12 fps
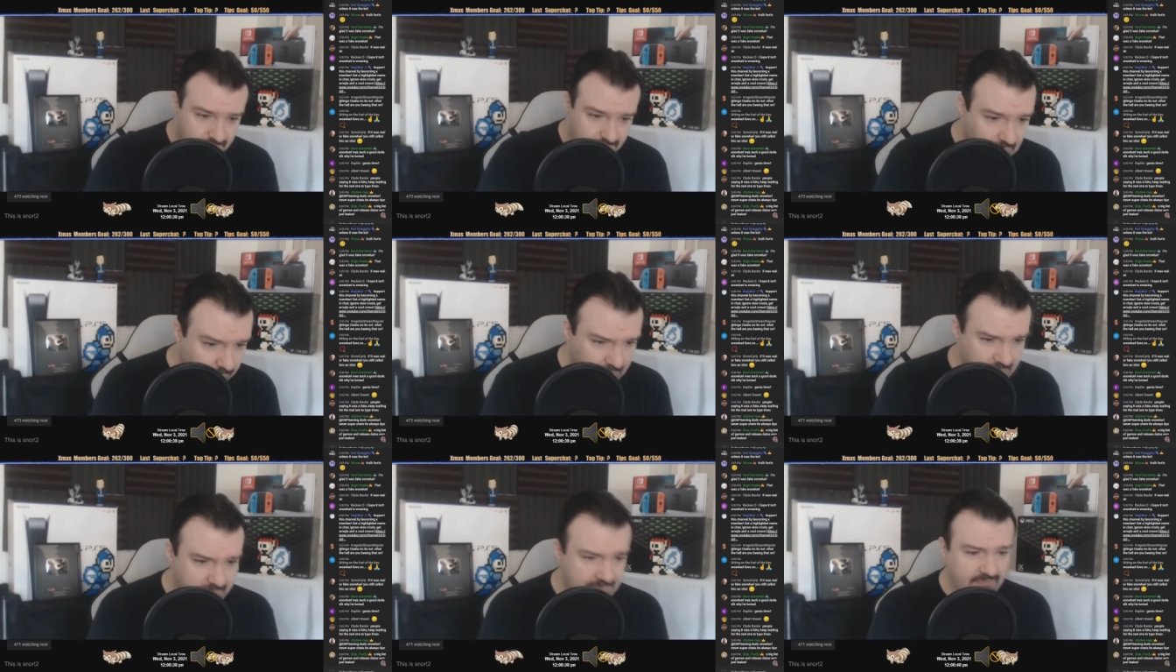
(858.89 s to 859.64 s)

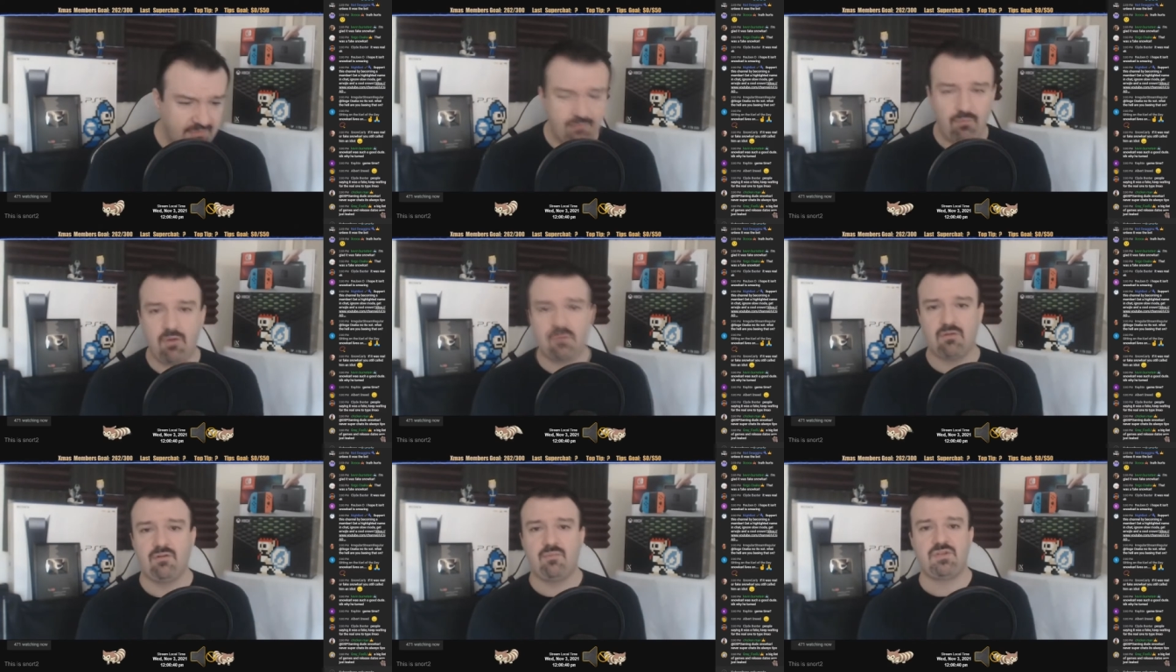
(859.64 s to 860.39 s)
Whatever. That's like water
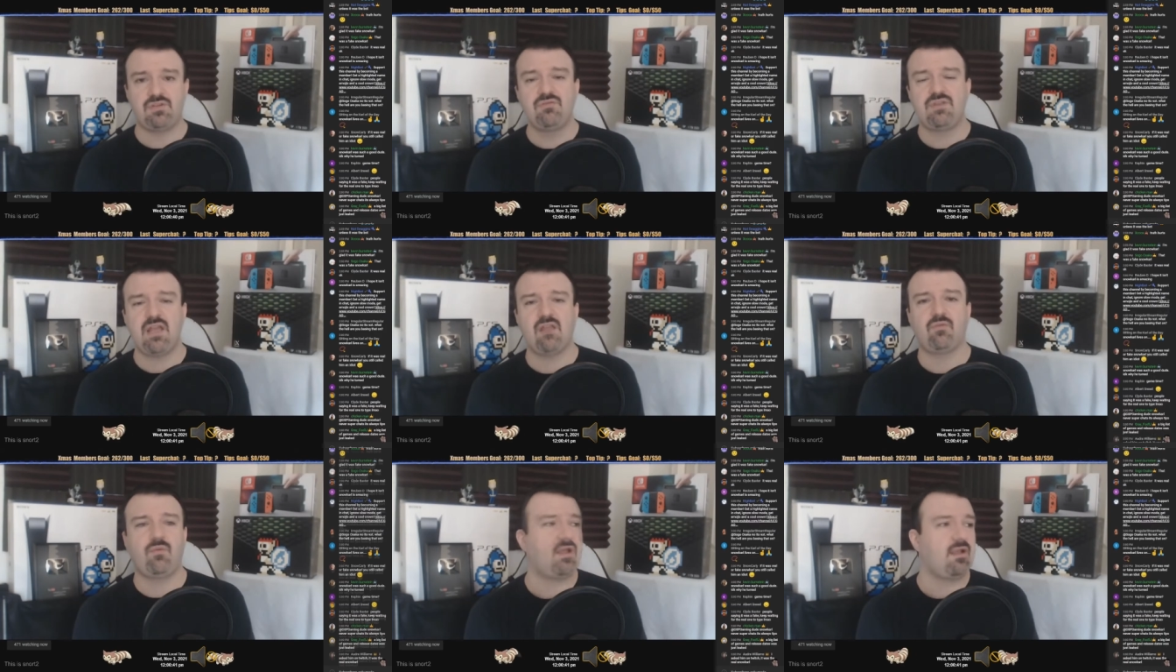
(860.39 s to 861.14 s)
under the bridge. Who
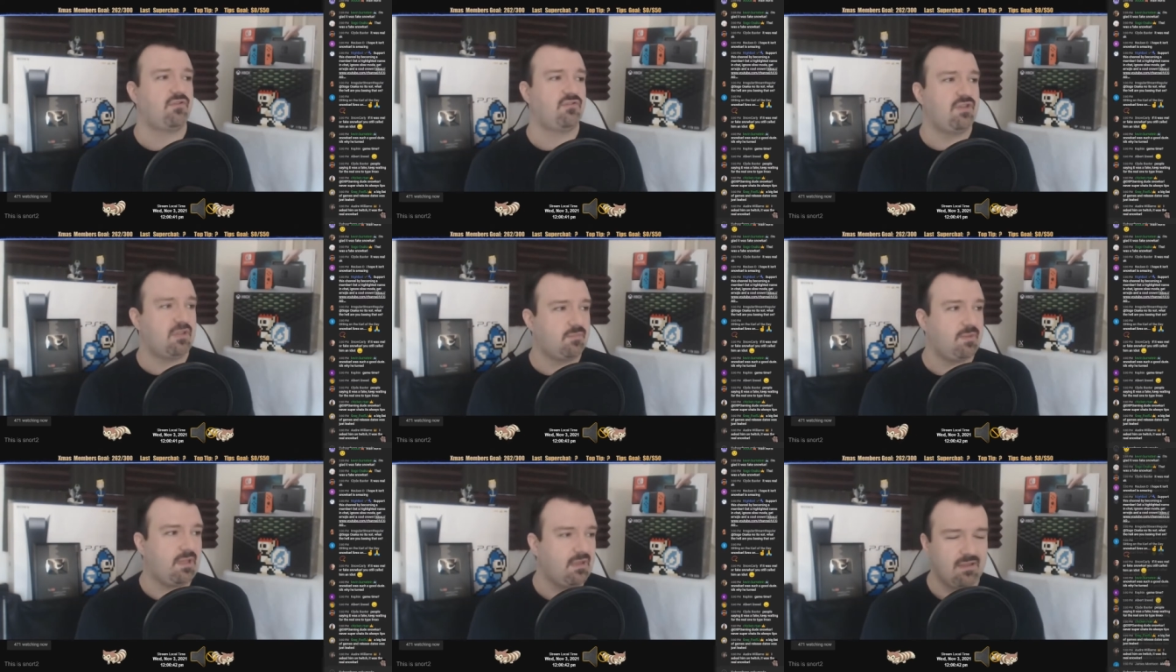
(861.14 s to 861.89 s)
cares? Why contradict
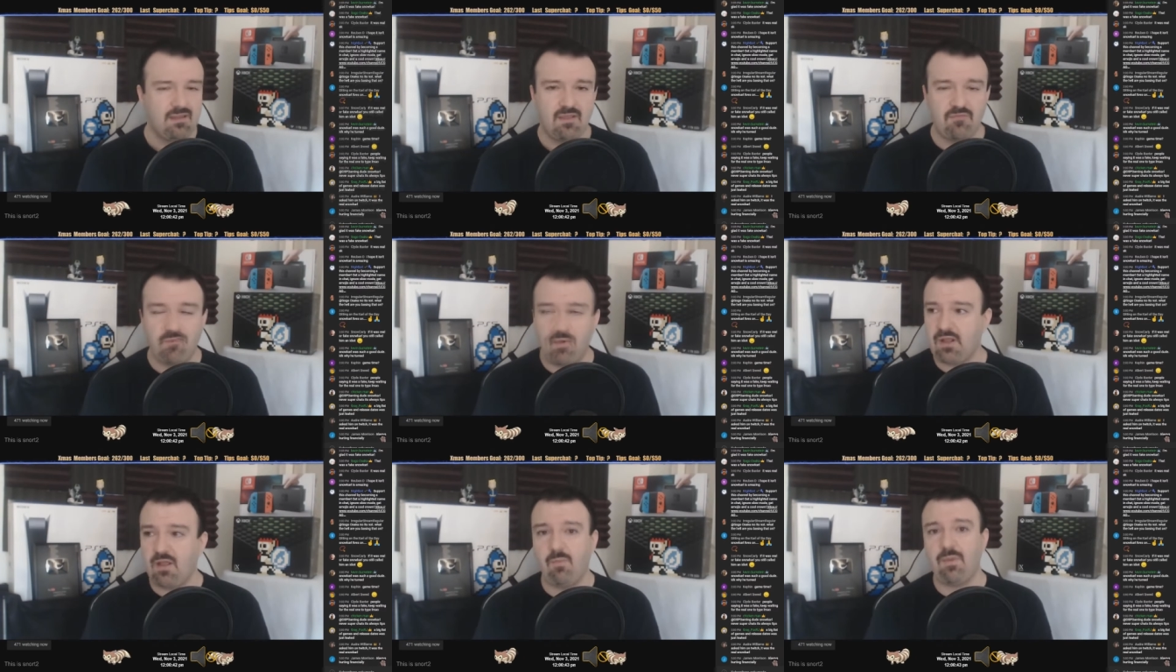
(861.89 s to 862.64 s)
me? If you want
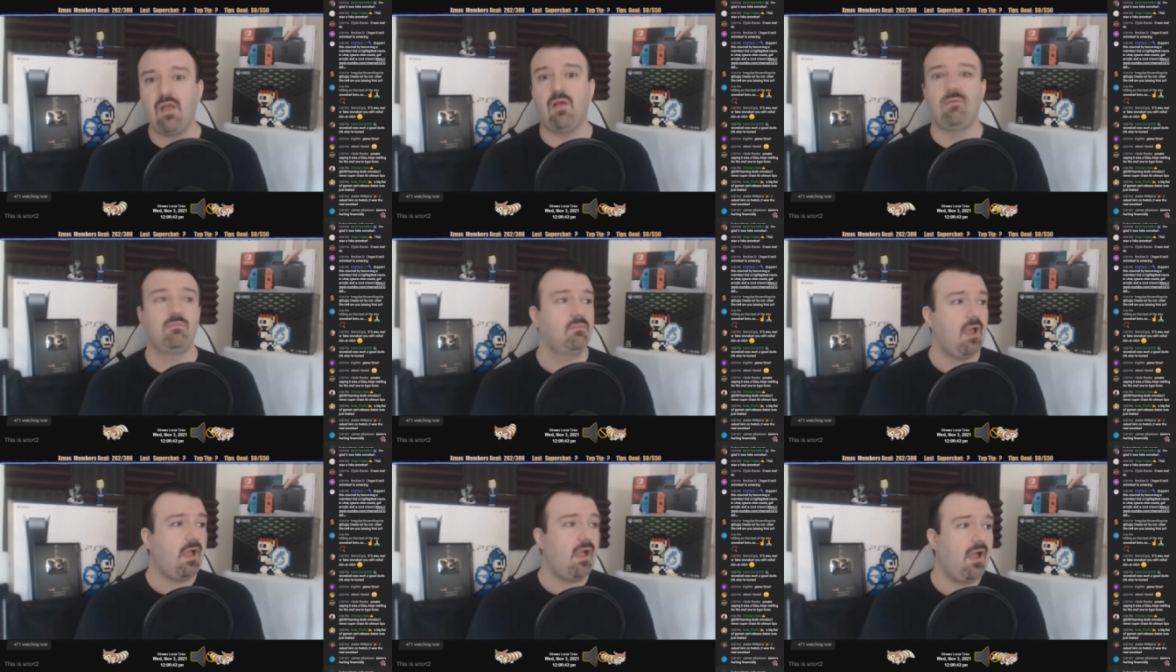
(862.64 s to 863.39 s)
to help, help.
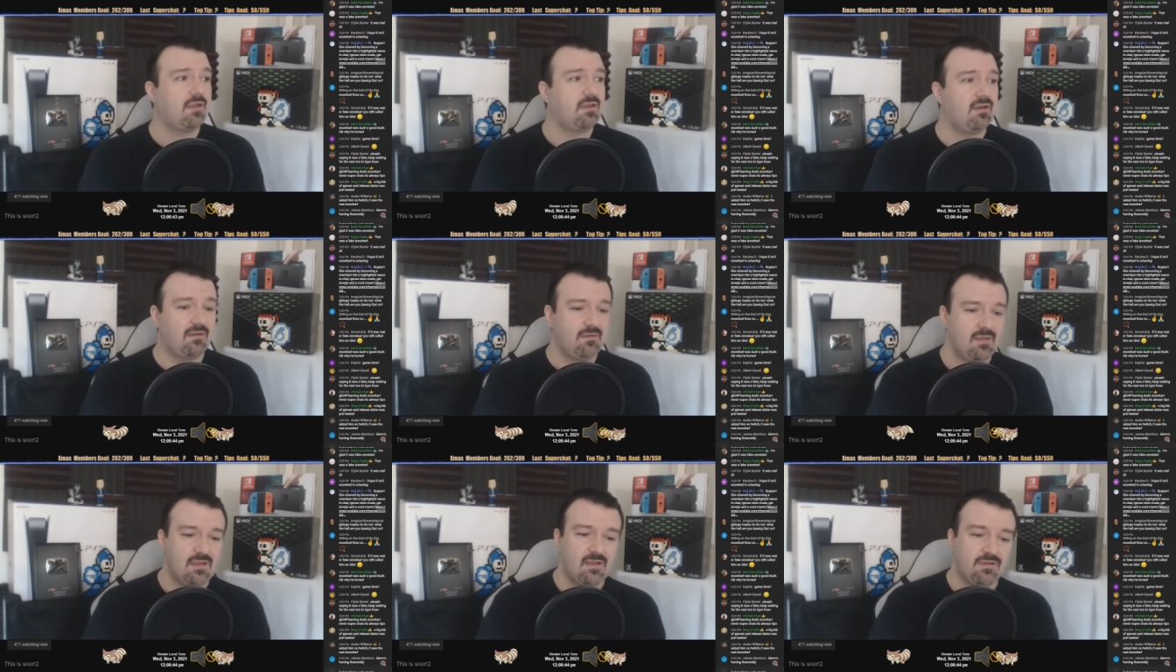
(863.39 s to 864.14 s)

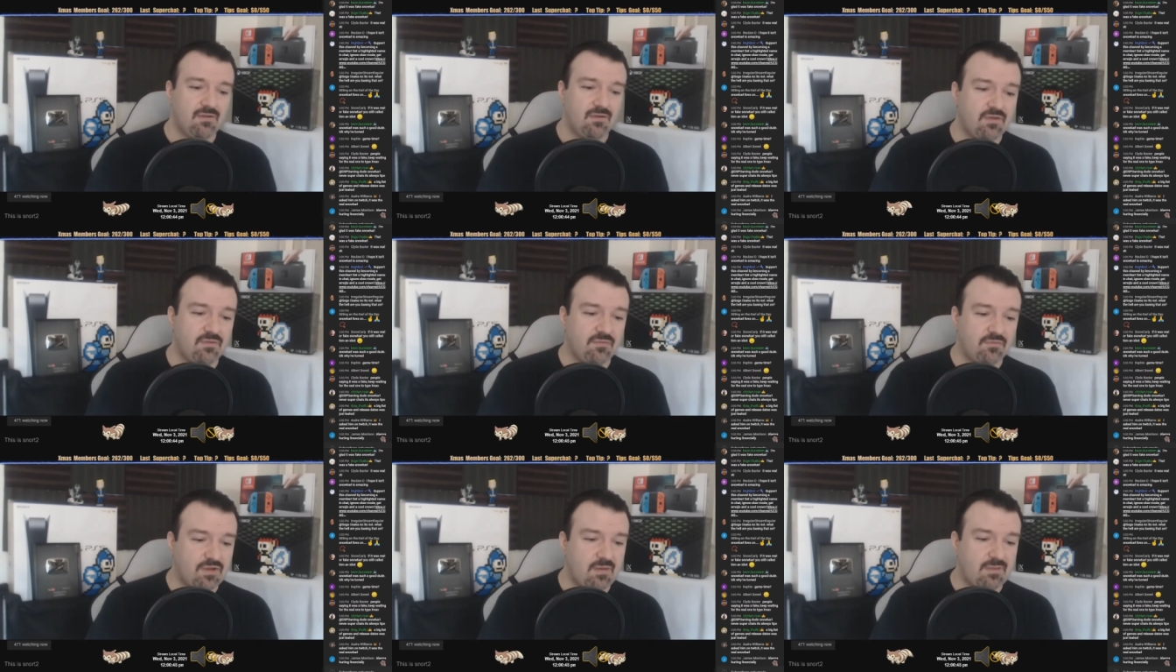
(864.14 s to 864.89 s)
Don't
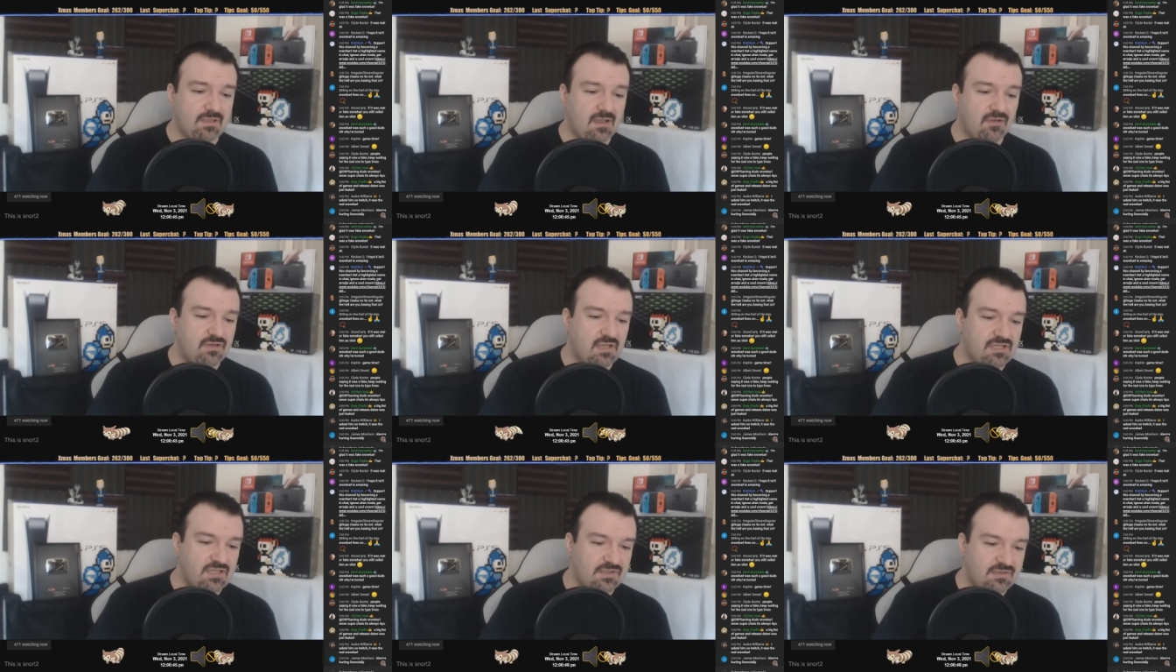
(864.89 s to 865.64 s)
forget about the
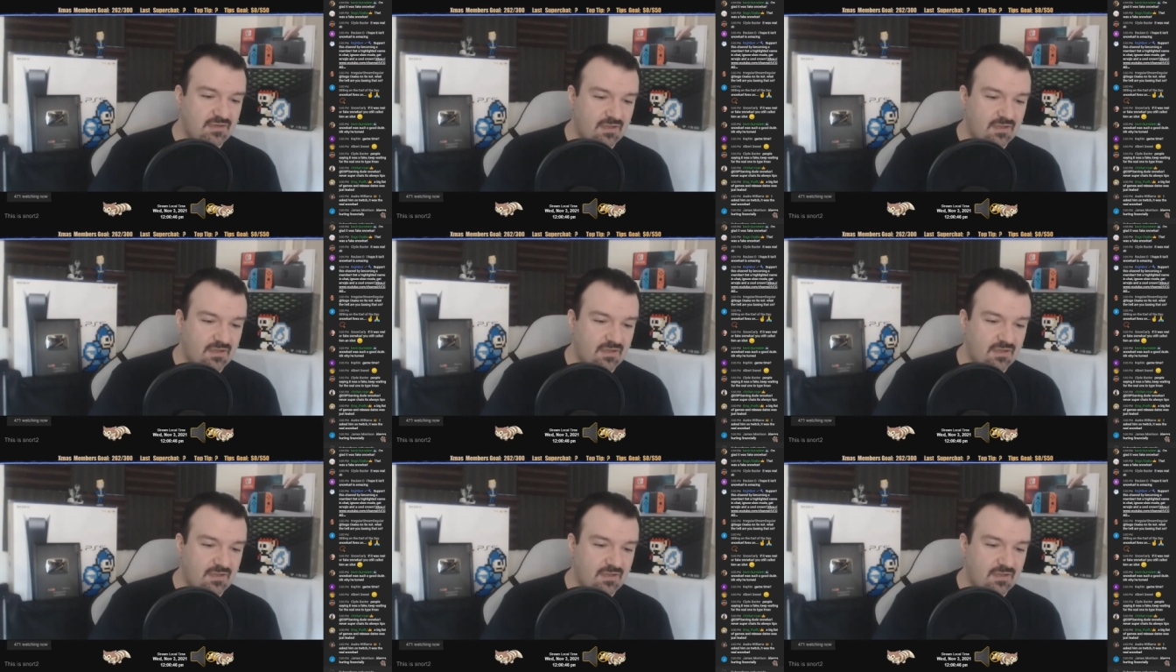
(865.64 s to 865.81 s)
contradictions,